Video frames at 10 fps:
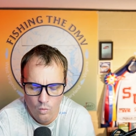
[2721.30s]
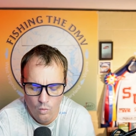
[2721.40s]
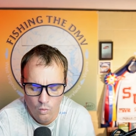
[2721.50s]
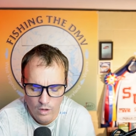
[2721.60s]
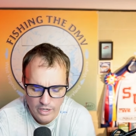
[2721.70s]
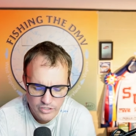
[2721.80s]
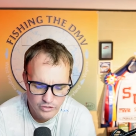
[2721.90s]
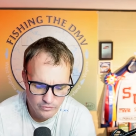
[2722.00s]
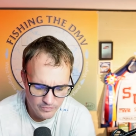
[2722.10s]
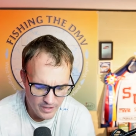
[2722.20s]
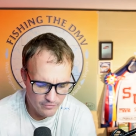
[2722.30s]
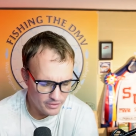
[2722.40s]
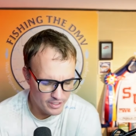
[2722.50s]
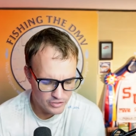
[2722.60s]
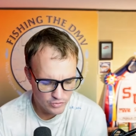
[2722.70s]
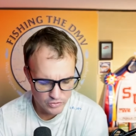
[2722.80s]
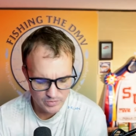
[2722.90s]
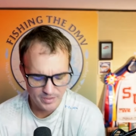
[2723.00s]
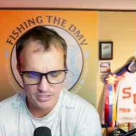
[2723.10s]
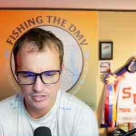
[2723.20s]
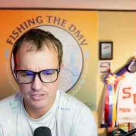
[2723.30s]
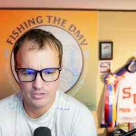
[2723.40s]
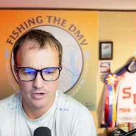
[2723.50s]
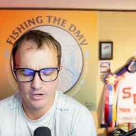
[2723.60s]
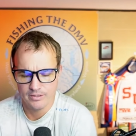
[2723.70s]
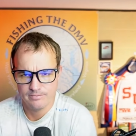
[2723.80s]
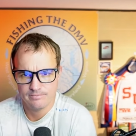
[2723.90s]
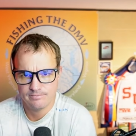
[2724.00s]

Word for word: What is your favorite inshore species to target?